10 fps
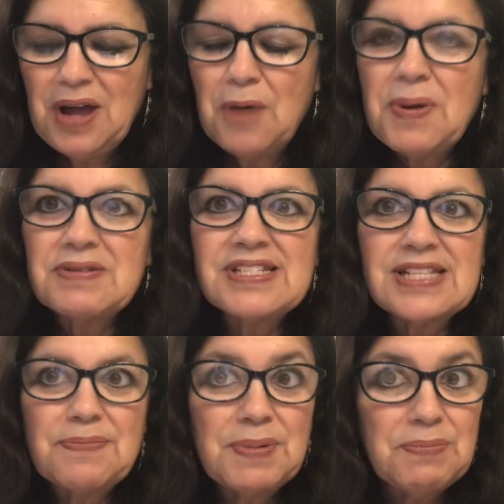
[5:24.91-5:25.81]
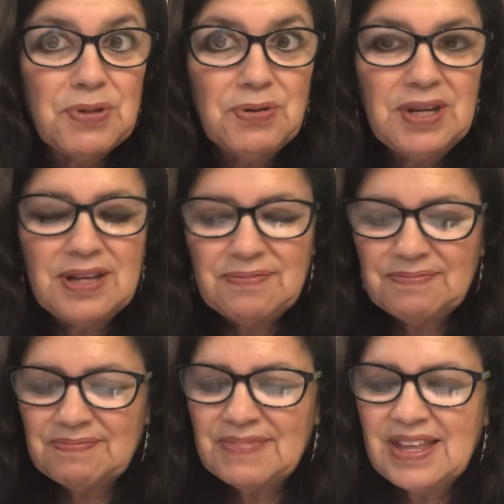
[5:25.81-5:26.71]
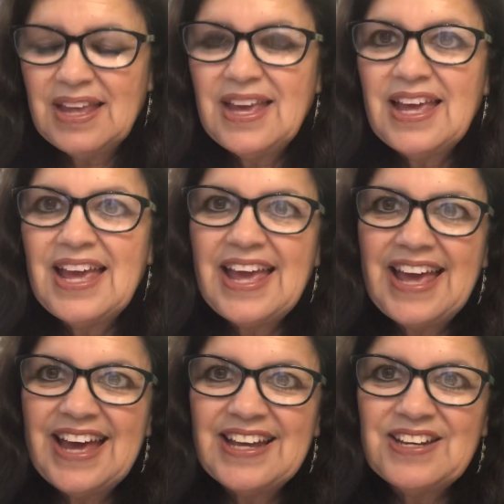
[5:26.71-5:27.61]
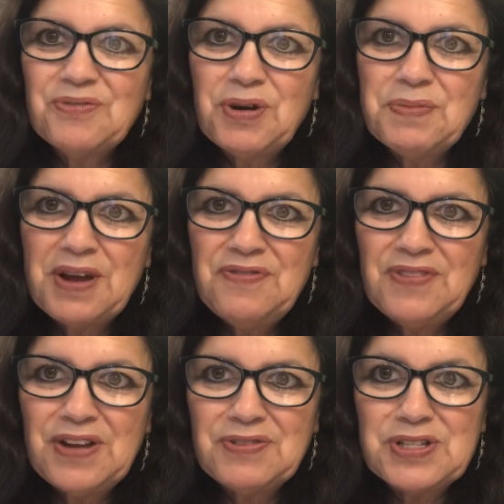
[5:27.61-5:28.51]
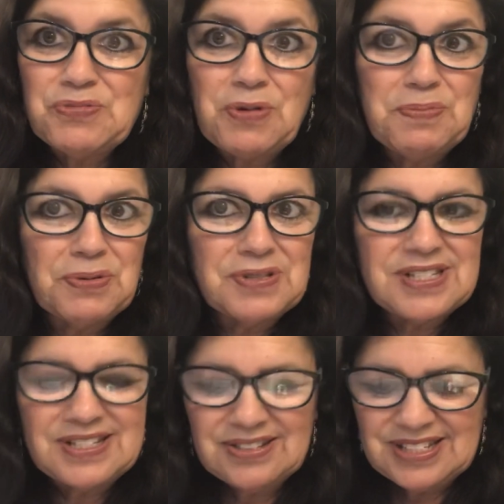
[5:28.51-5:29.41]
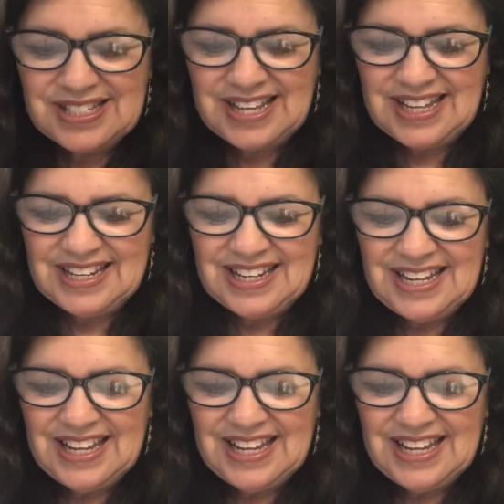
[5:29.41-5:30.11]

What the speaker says: How about Sleeping Beauty? And one of my favorites, Rumpelstiltskin.